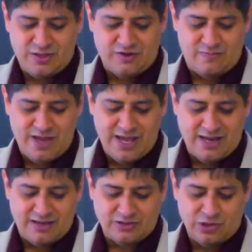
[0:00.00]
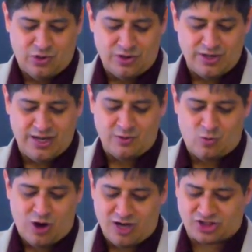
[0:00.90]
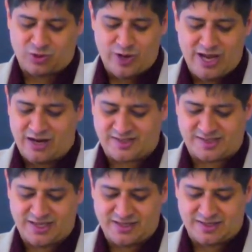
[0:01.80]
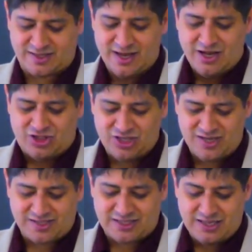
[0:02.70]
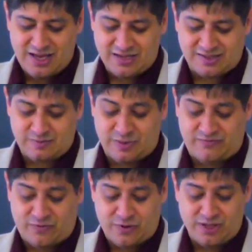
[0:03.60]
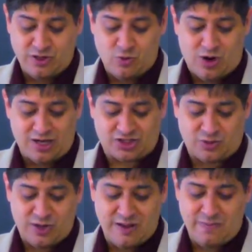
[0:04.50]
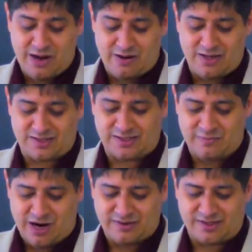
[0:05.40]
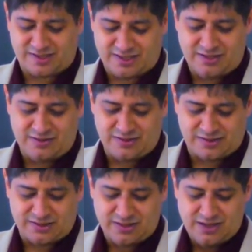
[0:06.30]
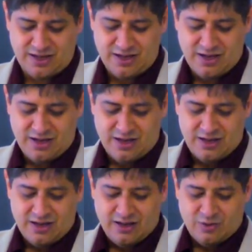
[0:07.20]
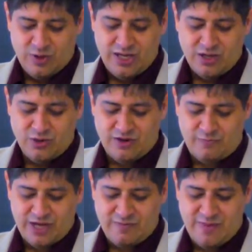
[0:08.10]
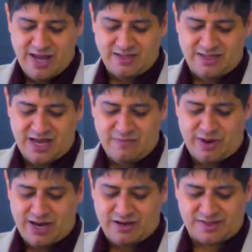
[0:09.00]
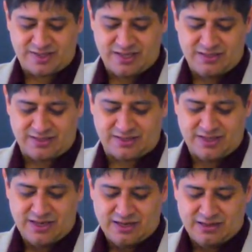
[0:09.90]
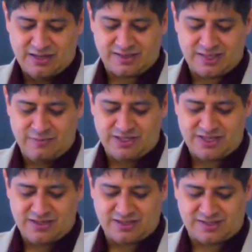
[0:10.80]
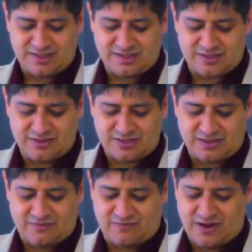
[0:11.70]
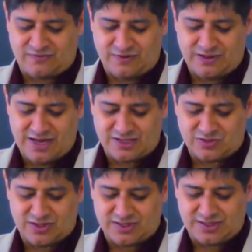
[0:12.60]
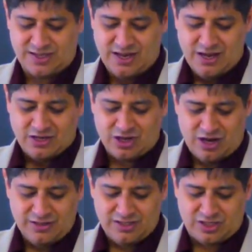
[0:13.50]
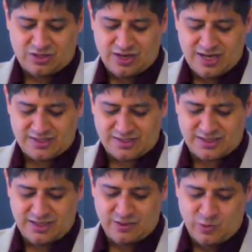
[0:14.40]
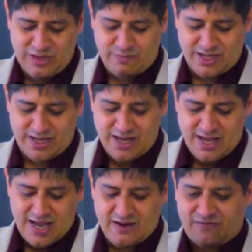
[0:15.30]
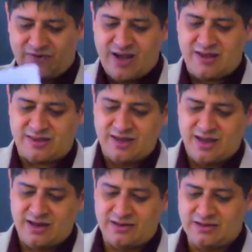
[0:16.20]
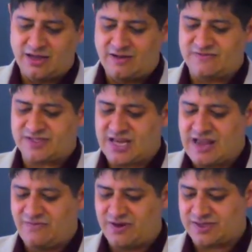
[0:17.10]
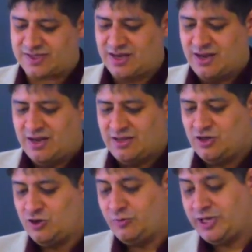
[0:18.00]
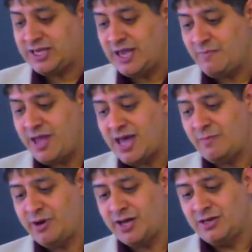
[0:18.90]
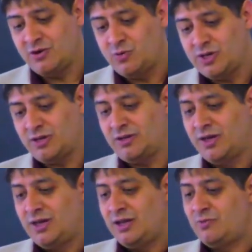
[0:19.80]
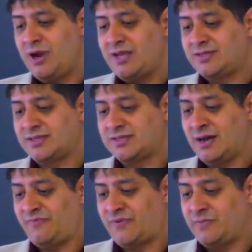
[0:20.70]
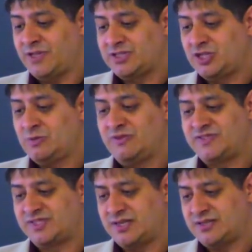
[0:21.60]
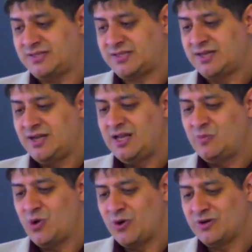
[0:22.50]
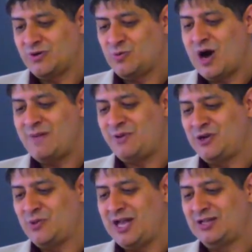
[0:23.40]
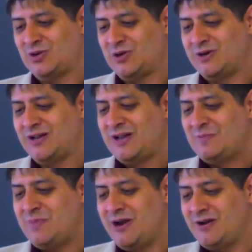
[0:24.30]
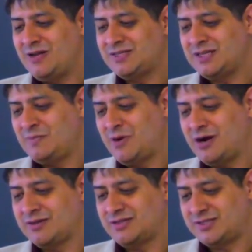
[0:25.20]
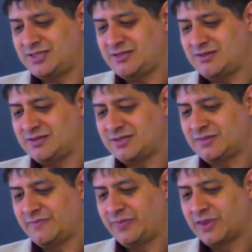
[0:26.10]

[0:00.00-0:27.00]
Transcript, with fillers: that you have made, Lord, and wash away our sins, just as before you washed away Mary's and Martha's tears. We who have been made dead by our sins, let us imitate the sisters of faithful Lazarus, calling to Christ in weeping and in faith and in love, save us, you who became man by your will, and raise us up from the tomb of sins, immortal, wiping away, Lord, Mary's and Martha's tears.